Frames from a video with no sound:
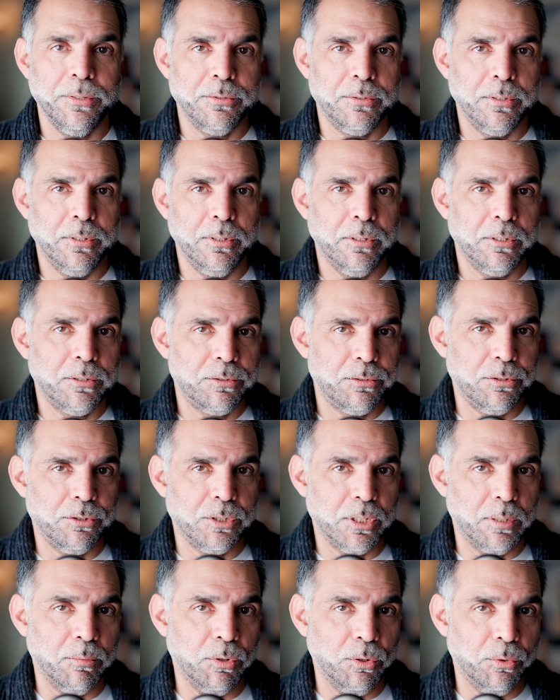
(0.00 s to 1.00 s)
This is the
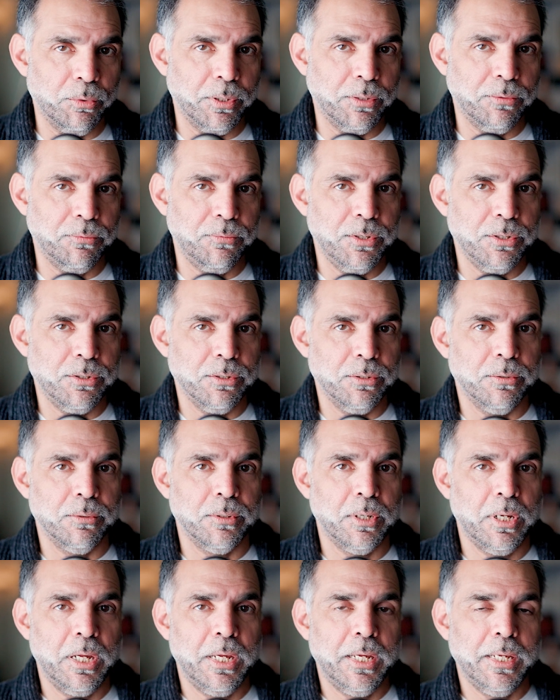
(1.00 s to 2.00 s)
C-sharp lowering feature
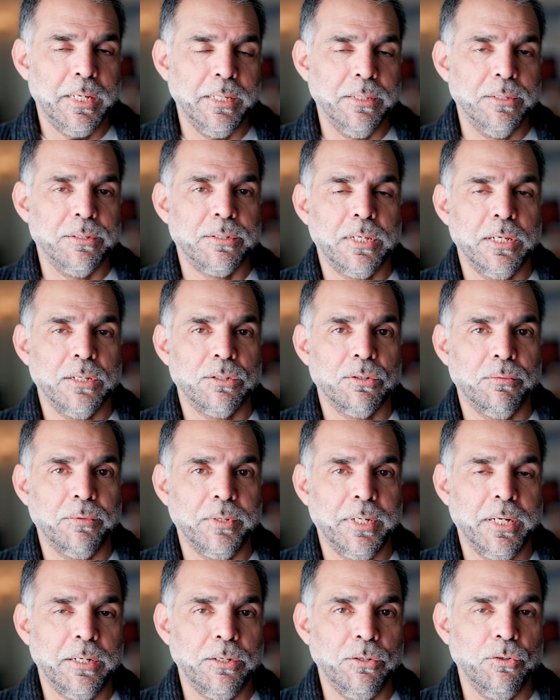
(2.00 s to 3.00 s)
in this case
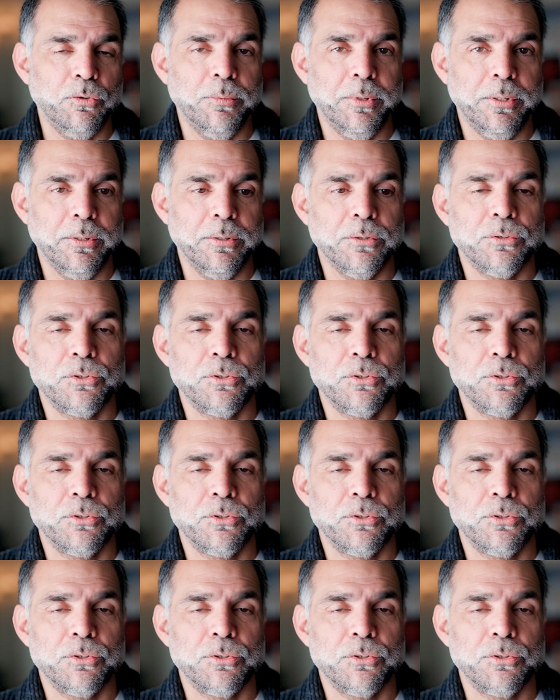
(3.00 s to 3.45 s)
of get enumerator.